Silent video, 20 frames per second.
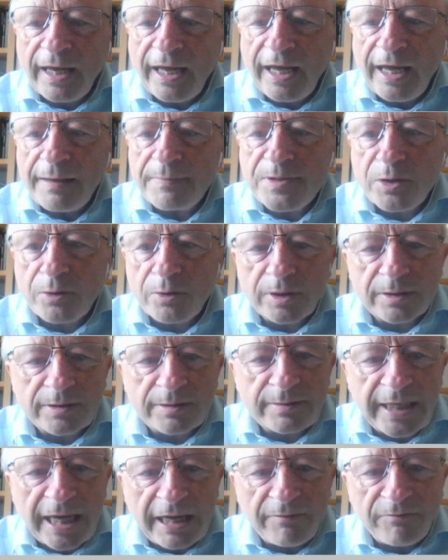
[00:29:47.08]
And so
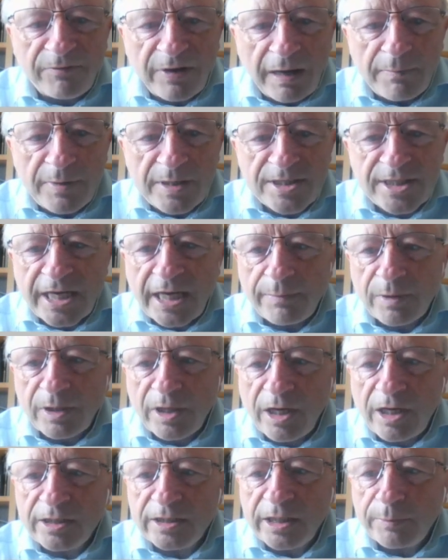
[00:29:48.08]
10 families came
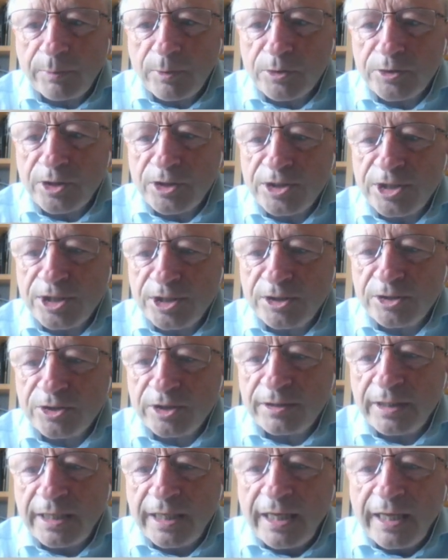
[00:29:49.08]
along. They brought their
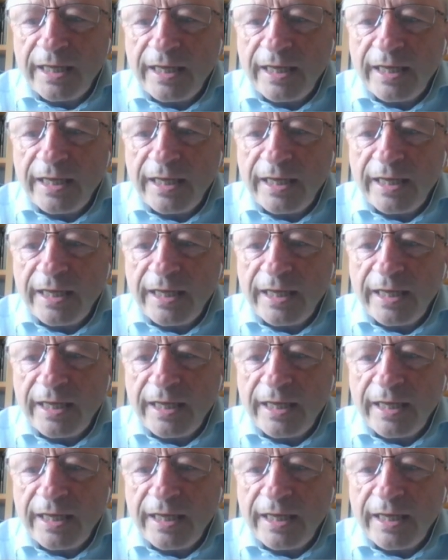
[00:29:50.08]
children.